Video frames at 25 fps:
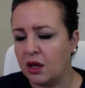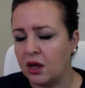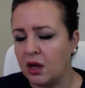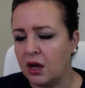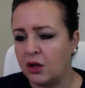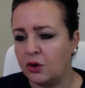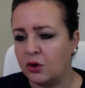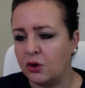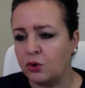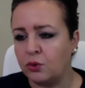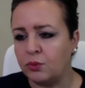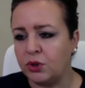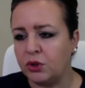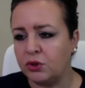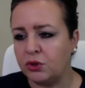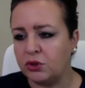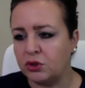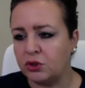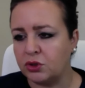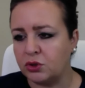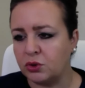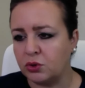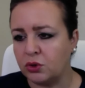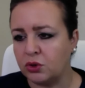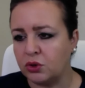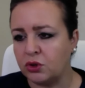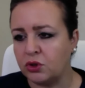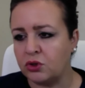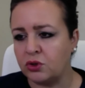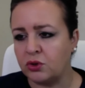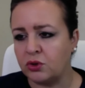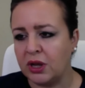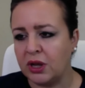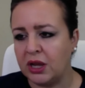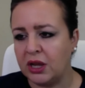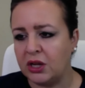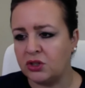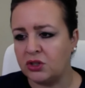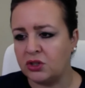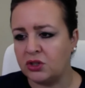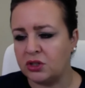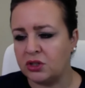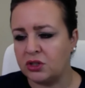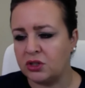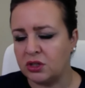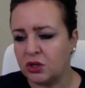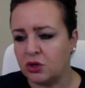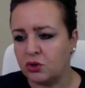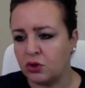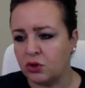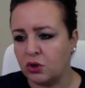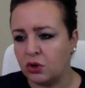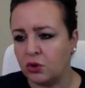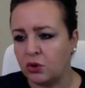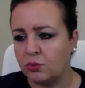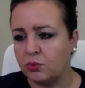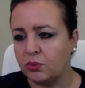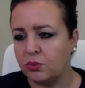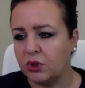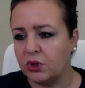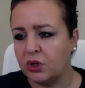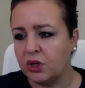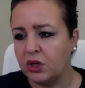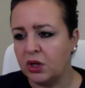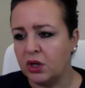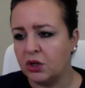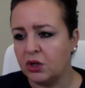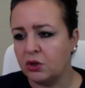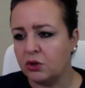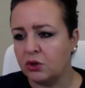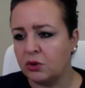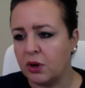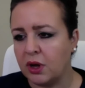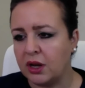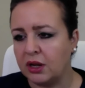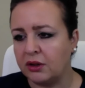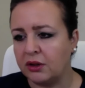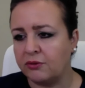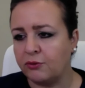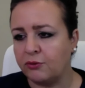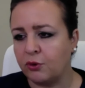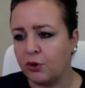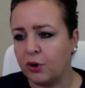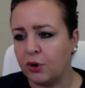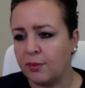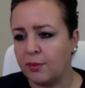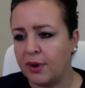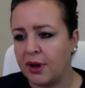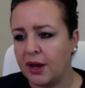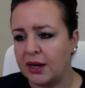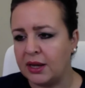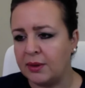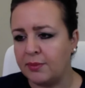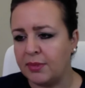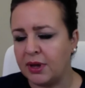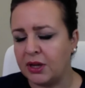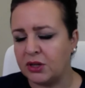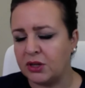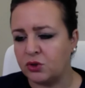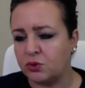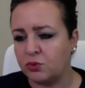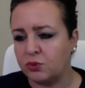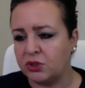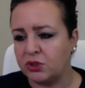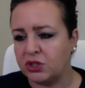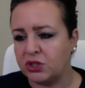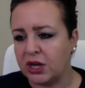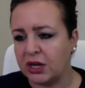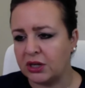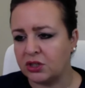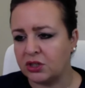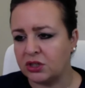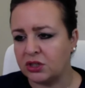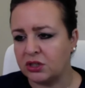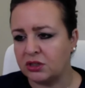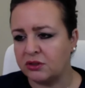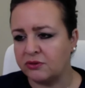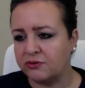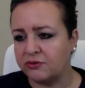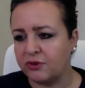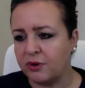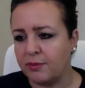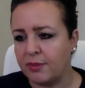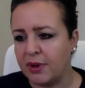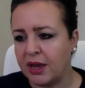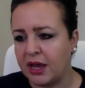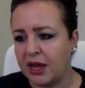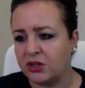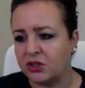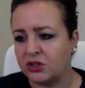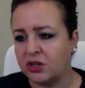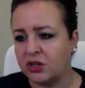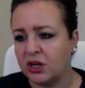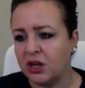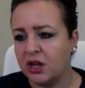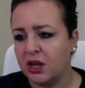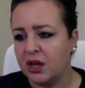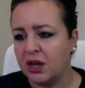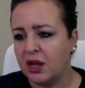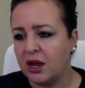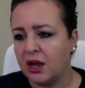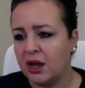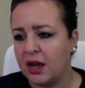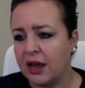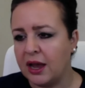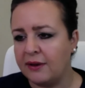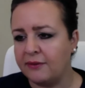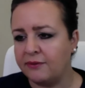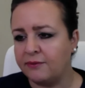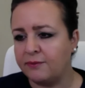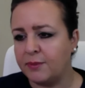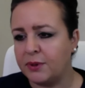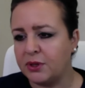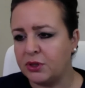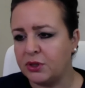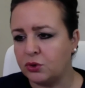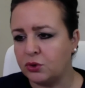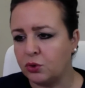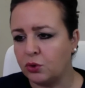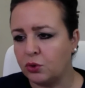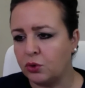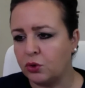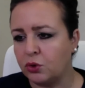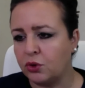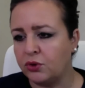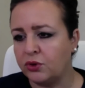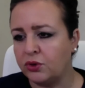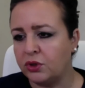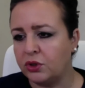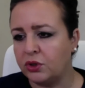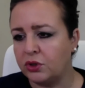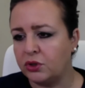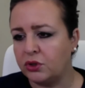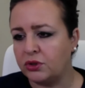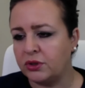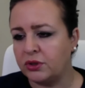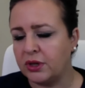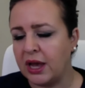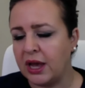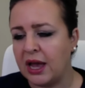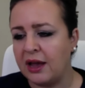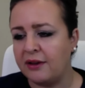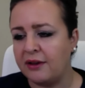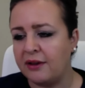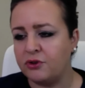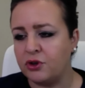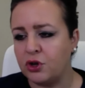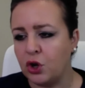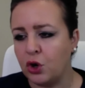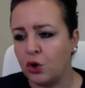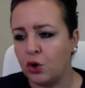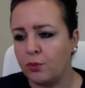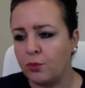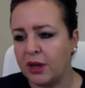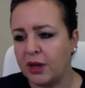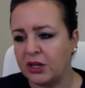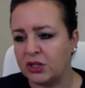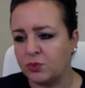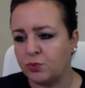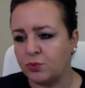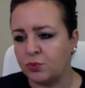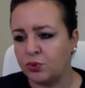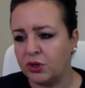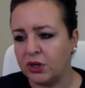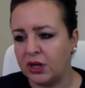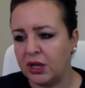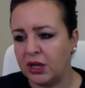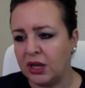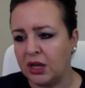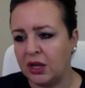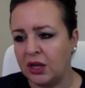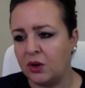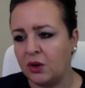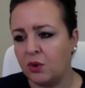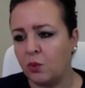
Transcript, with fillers: autoimmune disorders or ASIA syndrome, chronic foreign body mesh rejections from mesh, I've been told to have no mesh put in.